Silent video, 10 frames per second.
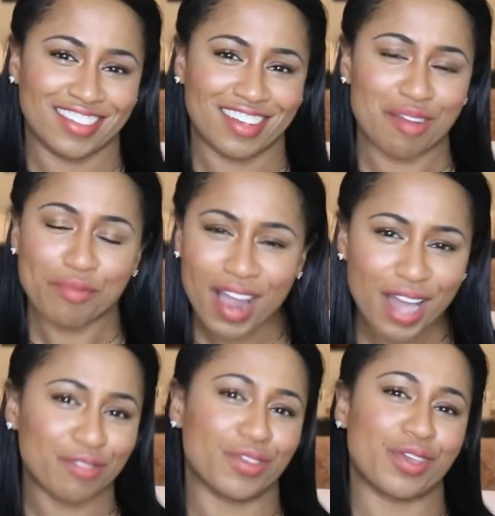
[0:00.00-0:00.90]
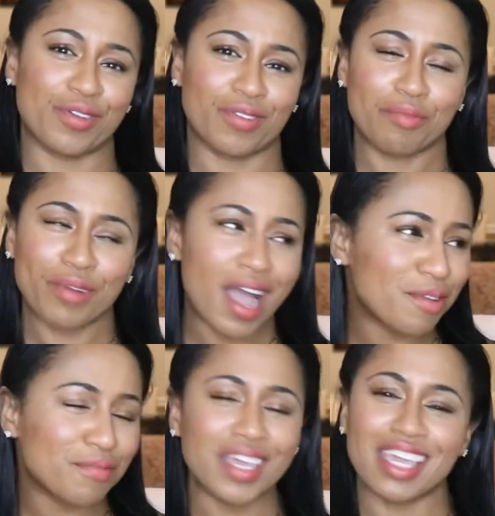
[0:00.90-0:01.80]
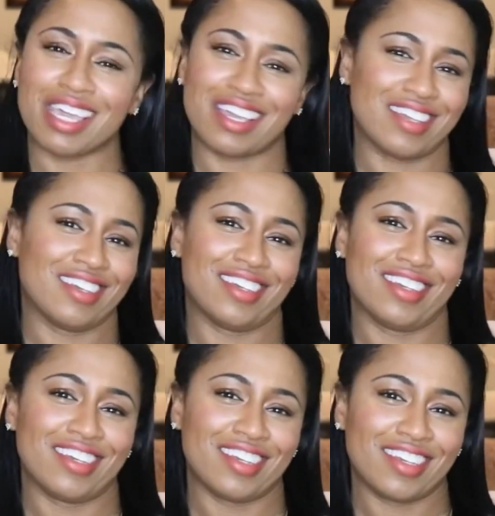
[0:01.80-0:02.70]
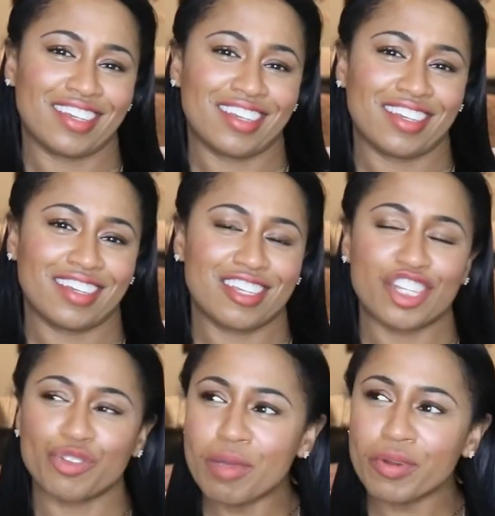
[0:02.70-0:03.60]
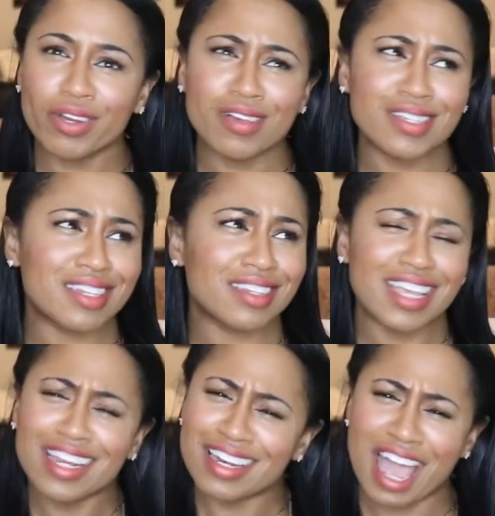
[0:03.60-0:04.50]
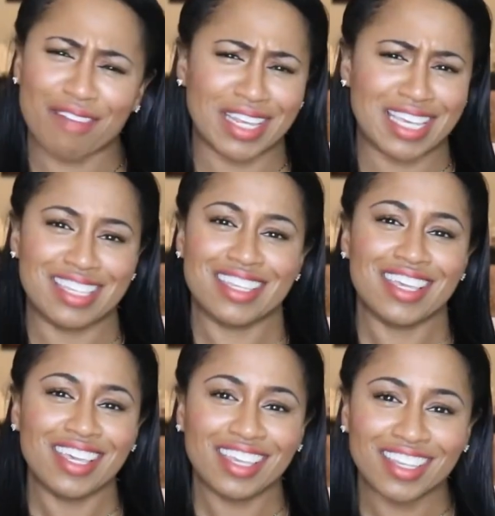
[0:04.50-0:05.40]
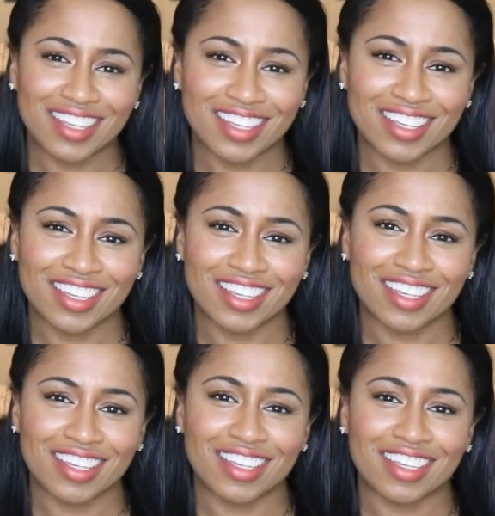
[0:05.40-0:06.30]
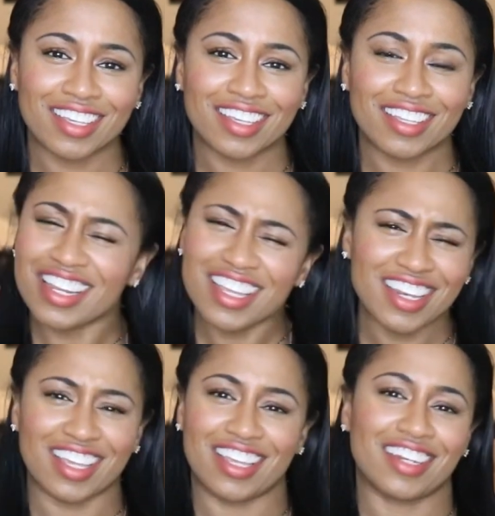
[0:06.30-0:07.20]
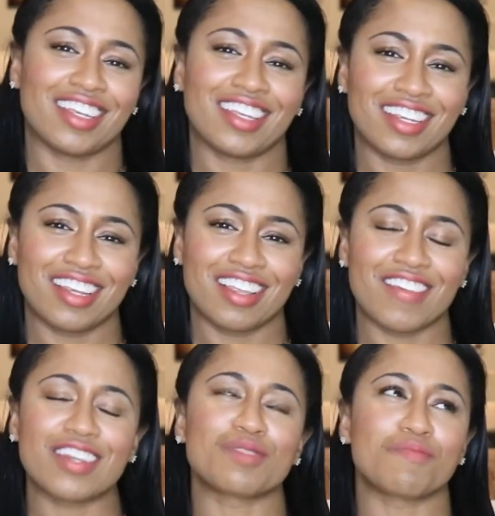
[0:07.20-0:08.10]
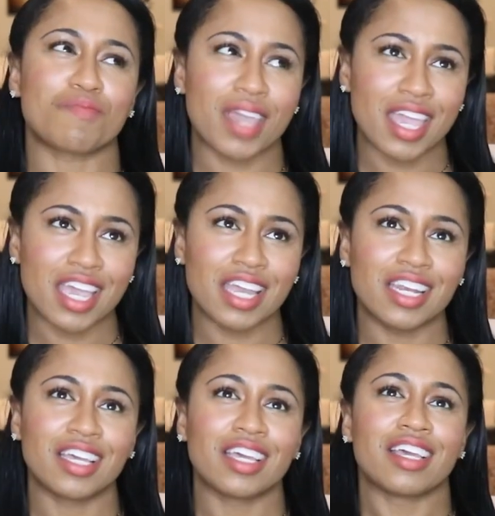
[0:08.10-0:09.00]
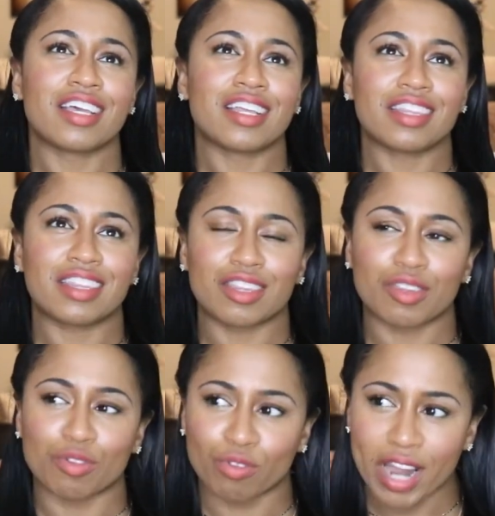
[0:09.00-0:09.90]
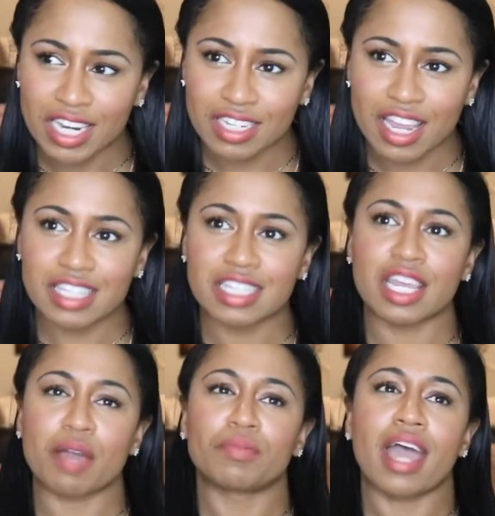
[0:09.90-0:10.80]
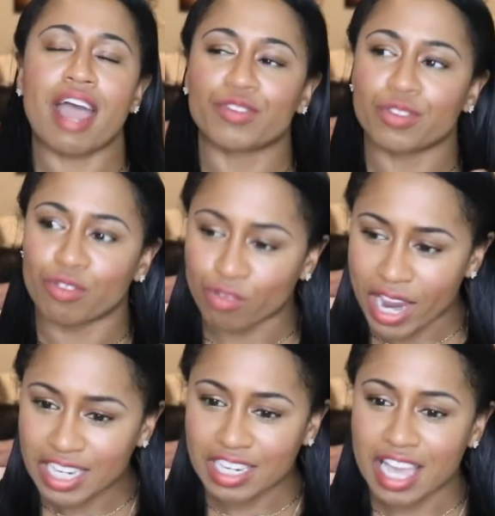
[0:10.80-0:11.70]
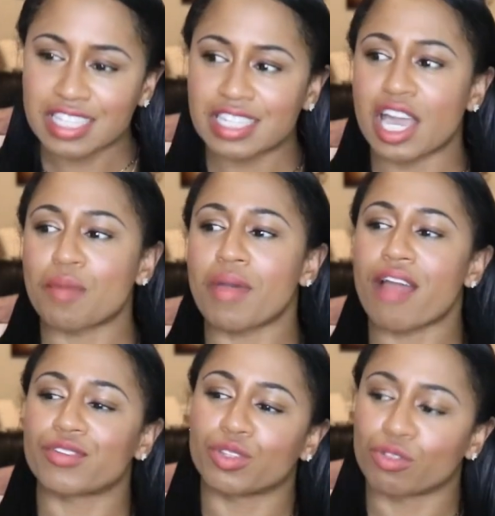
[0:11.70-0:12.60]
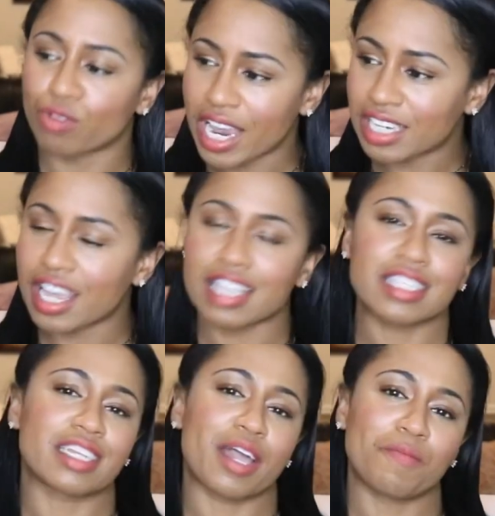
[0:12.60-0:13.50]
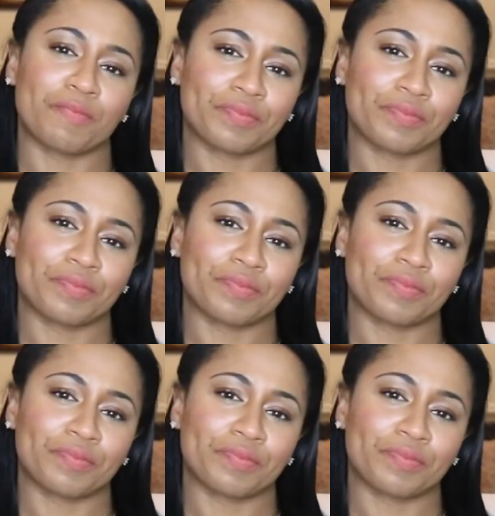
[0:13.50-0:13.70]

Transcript: I'm proud of you. I'm proud of me. Because dream girls, they didn't have it easy. They didn't. They just made the right next step after the right next step after the right next step.